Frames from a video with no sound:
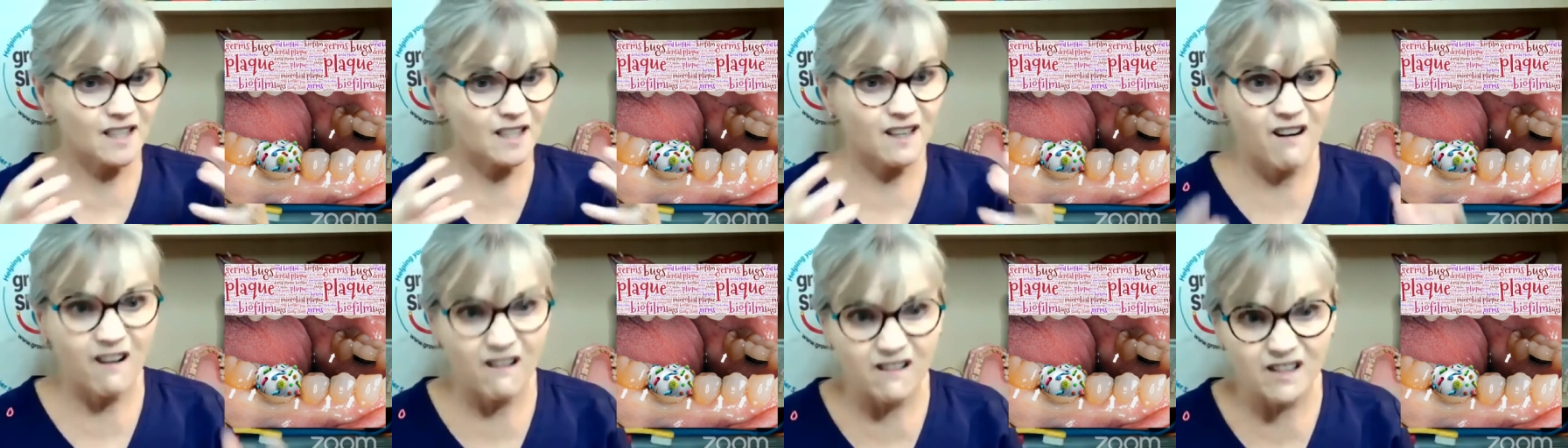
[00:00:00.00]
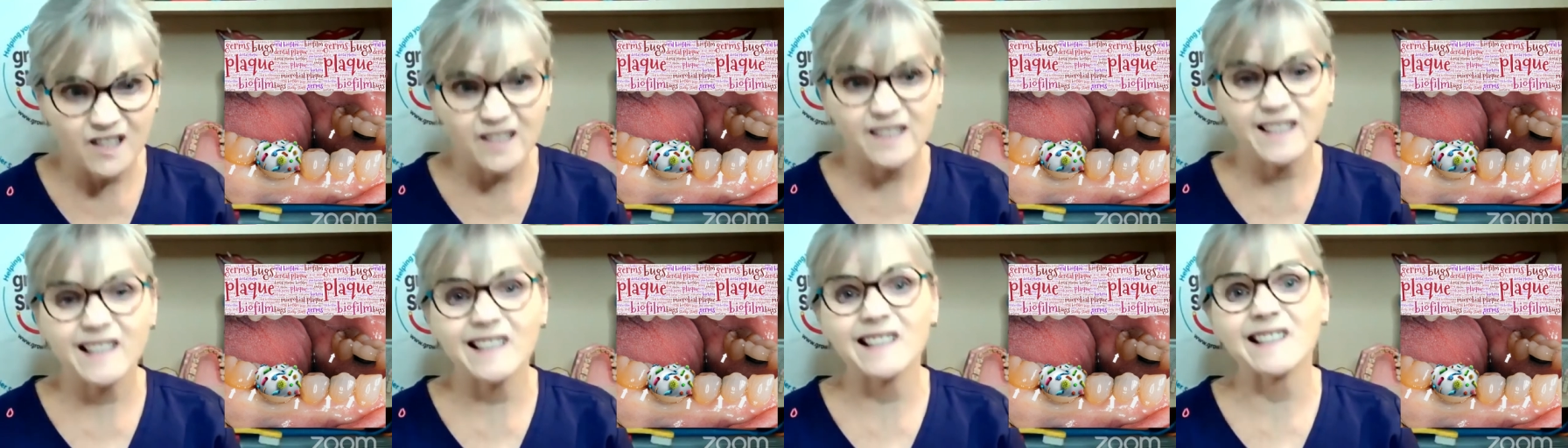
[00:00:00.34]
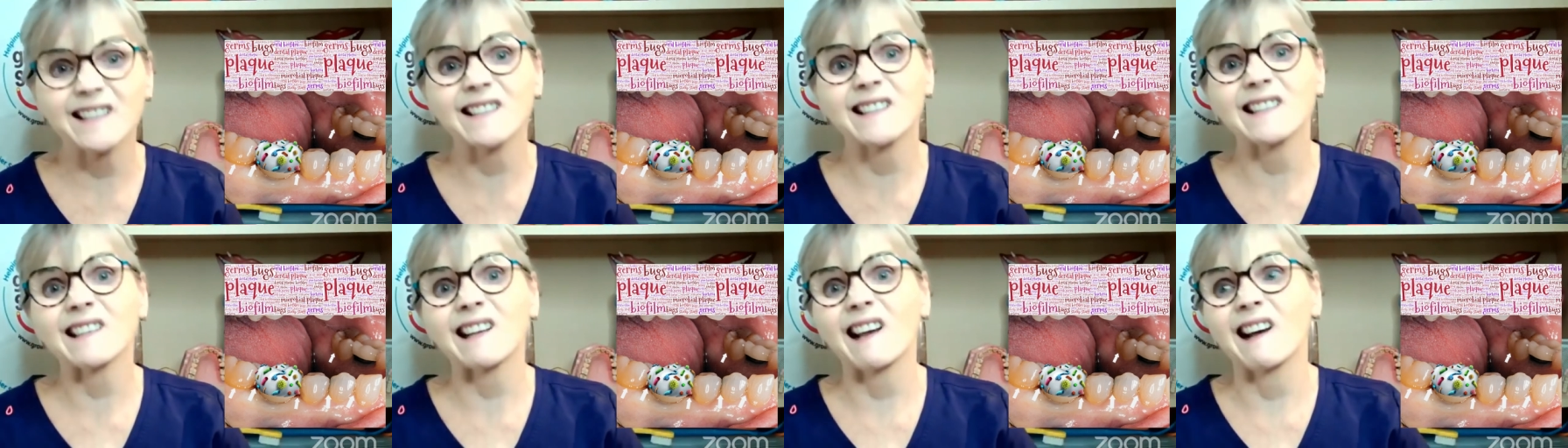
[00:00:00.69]
colonize
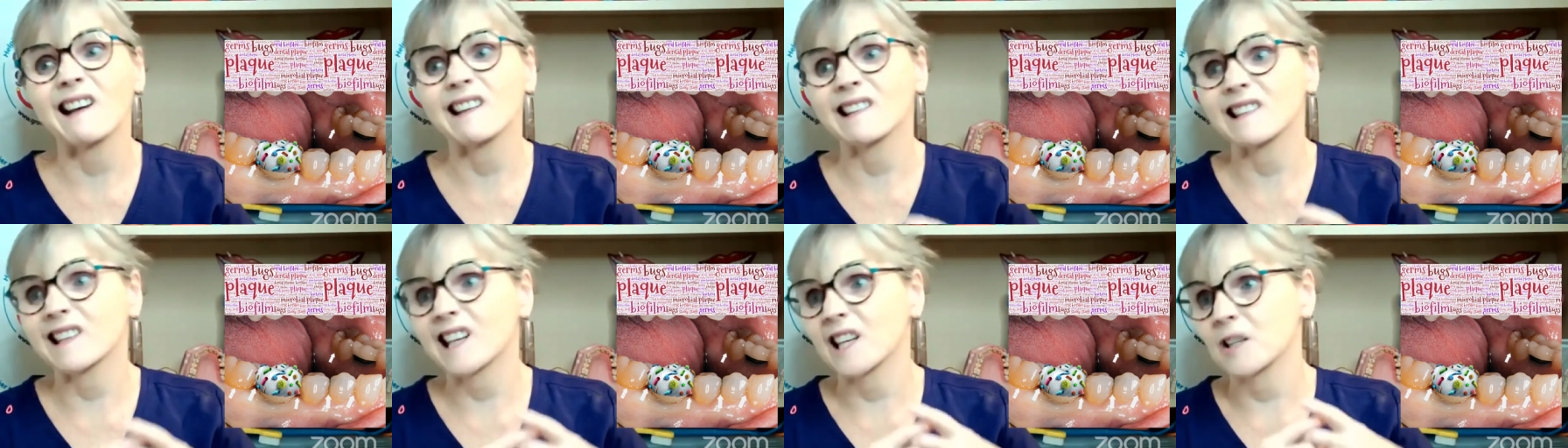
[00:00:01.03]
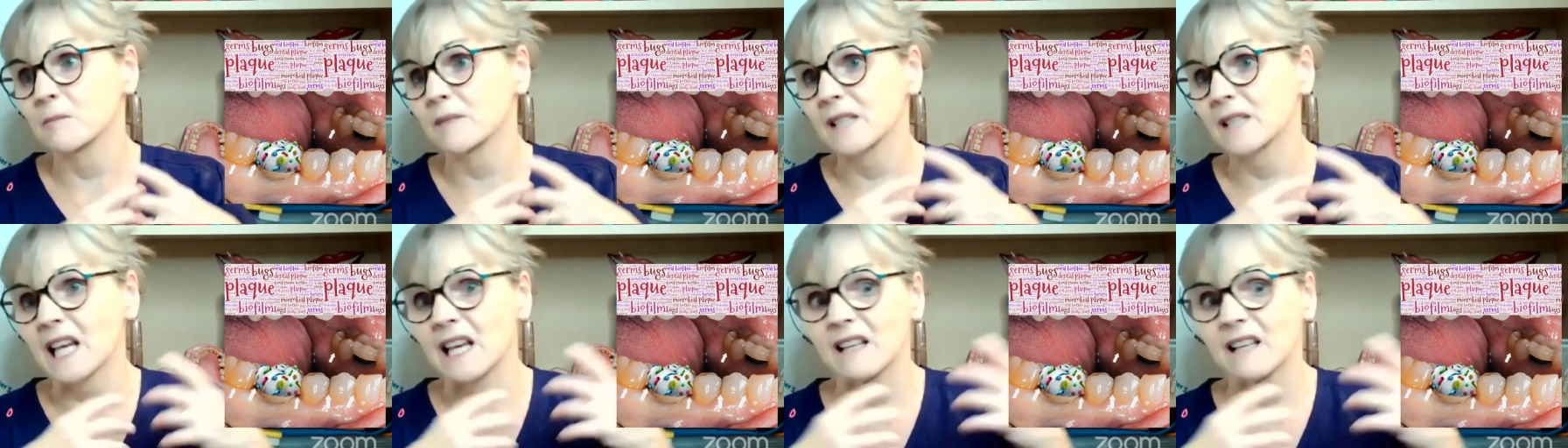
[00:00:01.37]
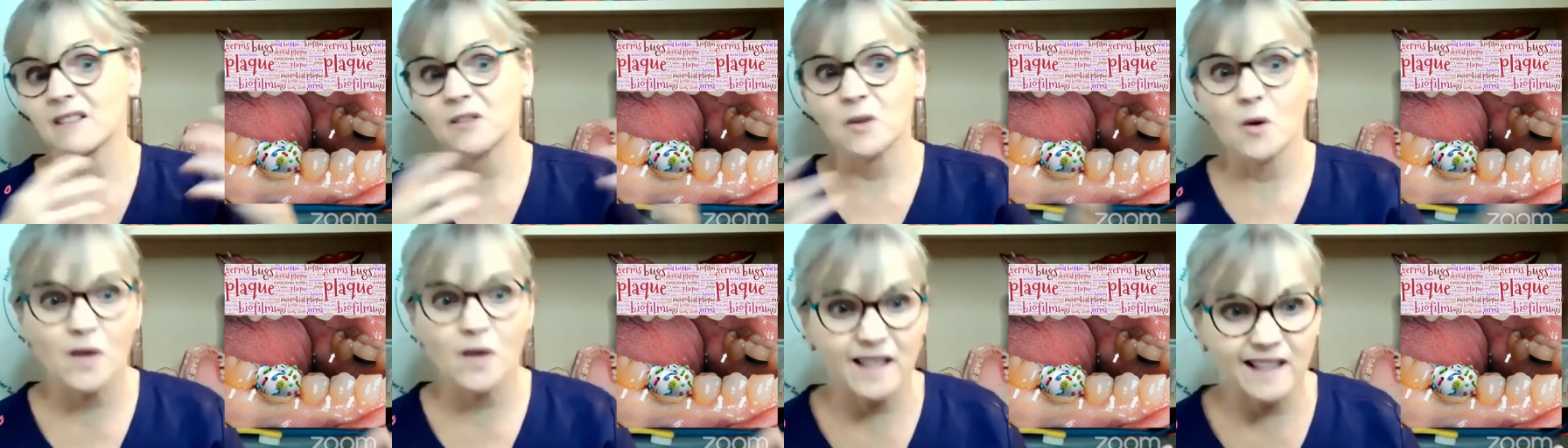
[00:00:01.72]
it and get themselves
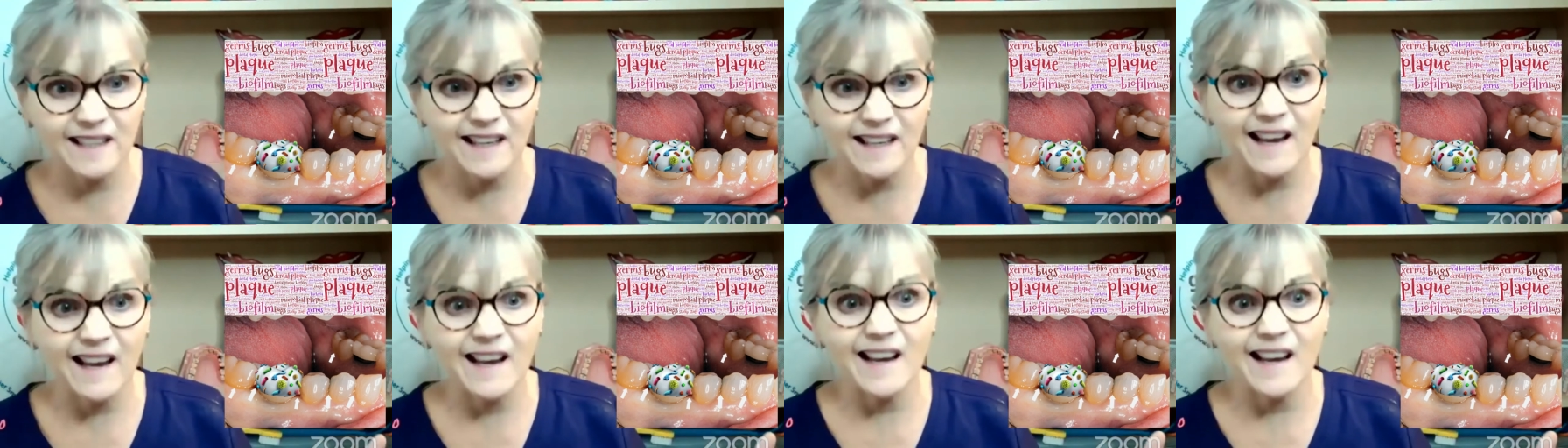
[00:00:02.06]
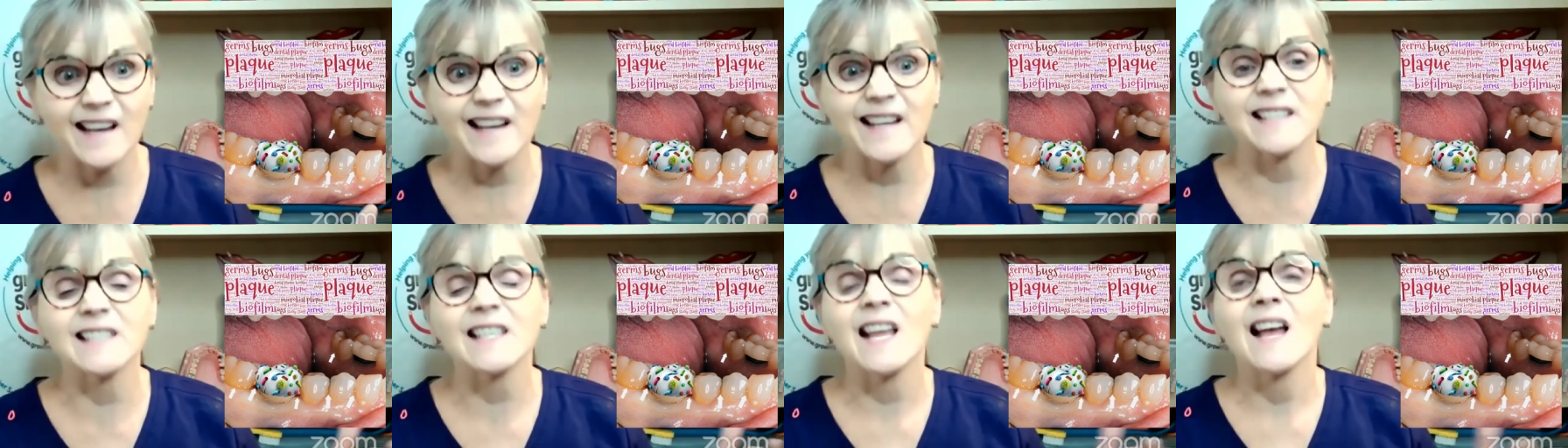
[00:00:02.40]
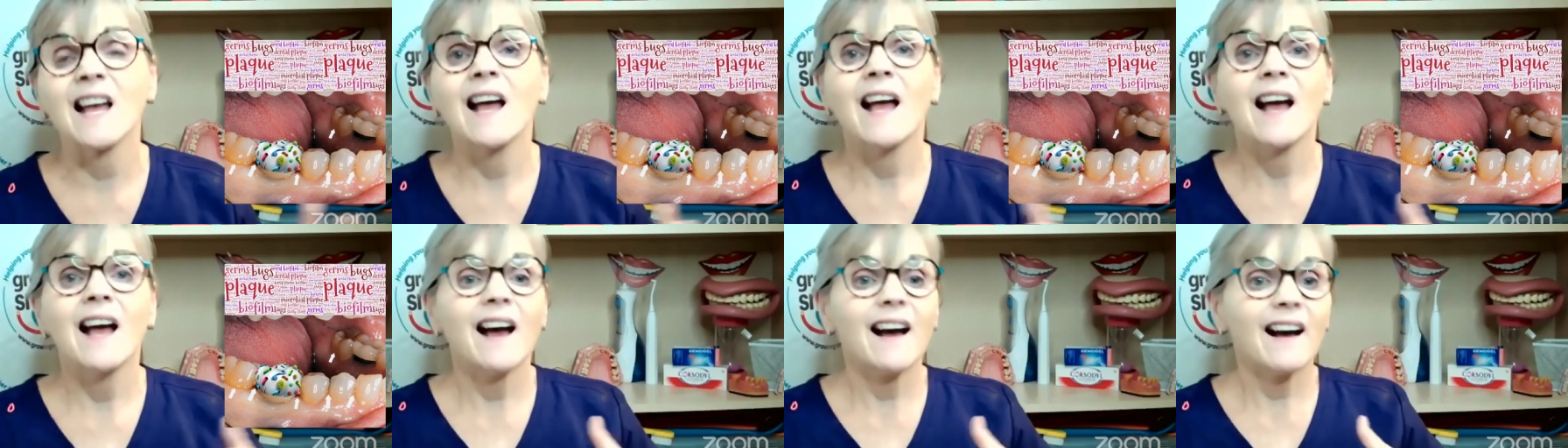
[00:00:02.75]
organized.
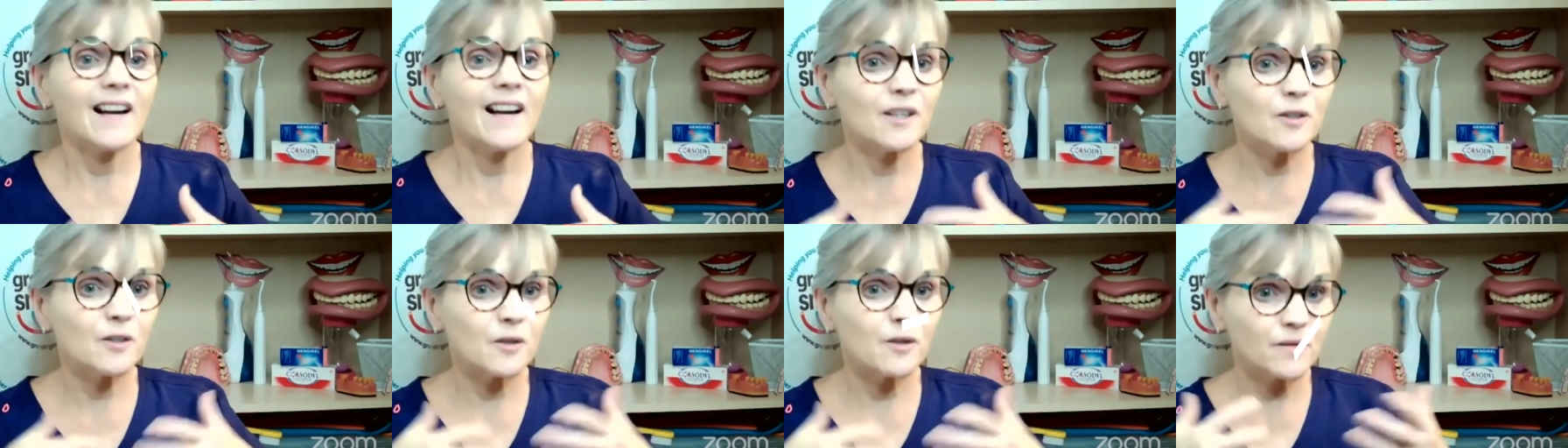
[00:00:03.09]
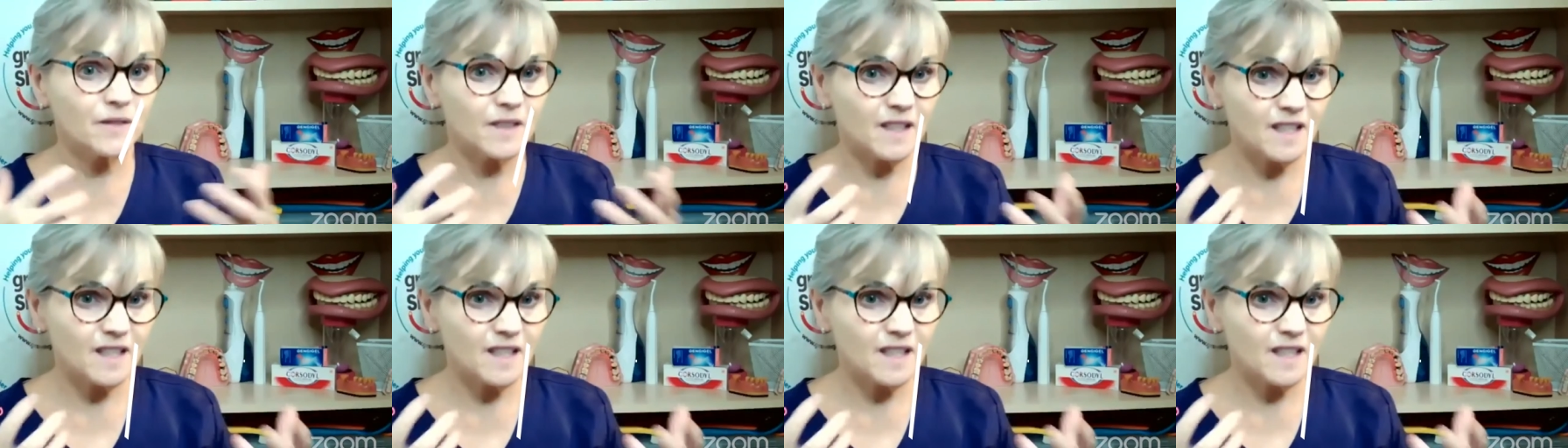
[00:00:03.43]
I often